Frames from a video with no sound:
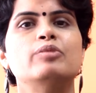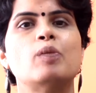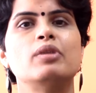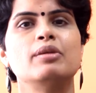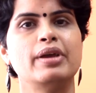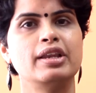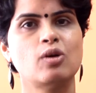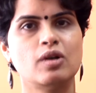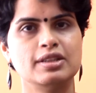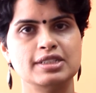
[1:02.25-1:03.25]
abdominal pain
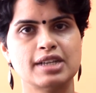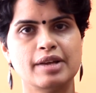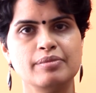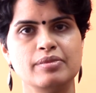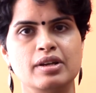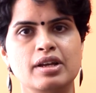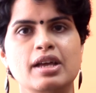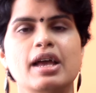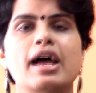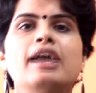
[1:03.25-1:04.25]
all the time,
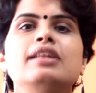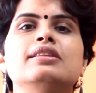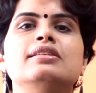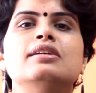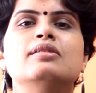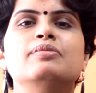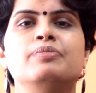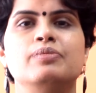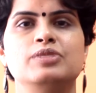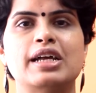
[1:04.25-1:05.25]
and the
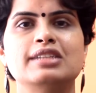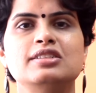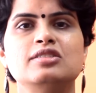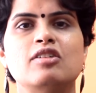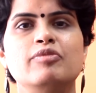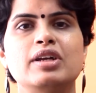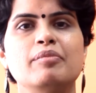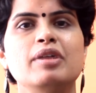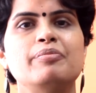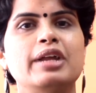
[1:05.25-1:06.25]
chances of
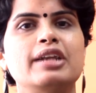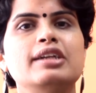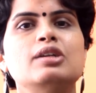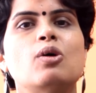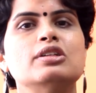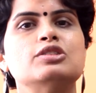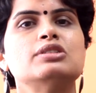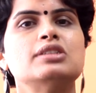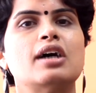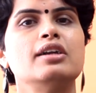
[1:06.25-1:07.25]
becoming pregnant also
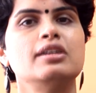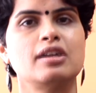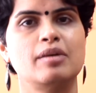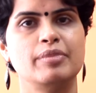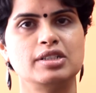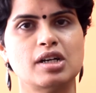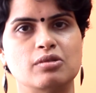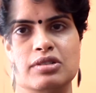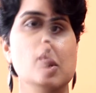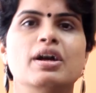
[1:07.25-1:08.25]
start coming
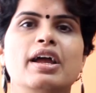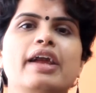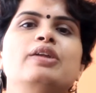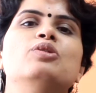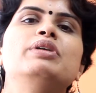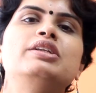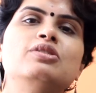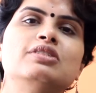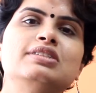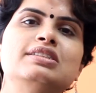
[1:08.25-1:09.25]
down.
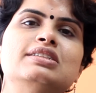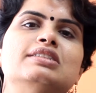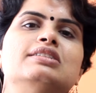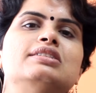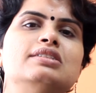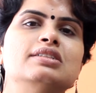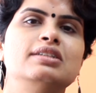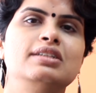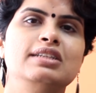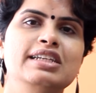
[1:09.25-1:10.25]
Endometriosis is,
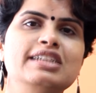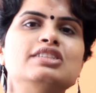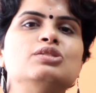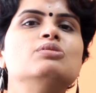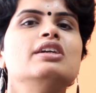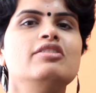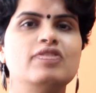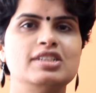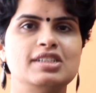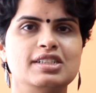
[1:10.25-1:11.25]
uh, leads to
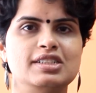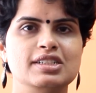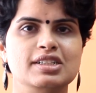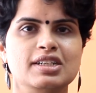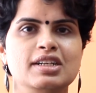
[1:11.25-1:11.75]
infertility.